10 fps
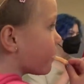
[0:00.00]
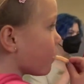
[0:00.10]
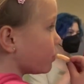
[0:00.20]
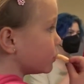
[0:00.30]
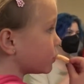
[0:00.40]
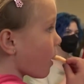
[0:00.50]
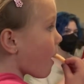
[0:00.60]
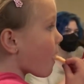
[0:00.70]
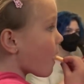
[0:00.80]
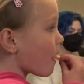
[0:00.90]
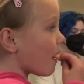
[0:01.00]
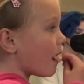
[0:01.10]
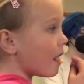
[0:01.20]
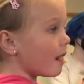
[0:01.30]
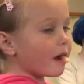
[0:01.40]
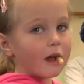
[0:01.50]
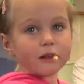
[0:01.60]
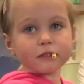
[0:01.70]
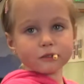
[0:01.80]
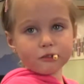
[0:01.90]
a geography class that a few of
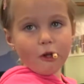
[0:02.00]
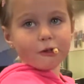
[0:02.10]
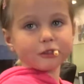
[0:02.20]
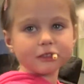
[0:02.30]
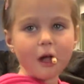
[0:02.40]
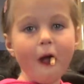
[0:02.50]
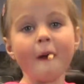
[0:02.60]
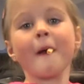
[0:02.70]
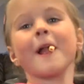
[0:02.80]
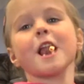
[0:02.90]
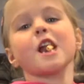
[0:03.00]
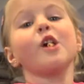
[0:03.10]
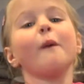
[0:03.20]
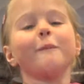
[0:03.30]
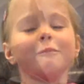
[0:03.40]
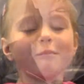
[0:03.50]
my friends and I took. And then we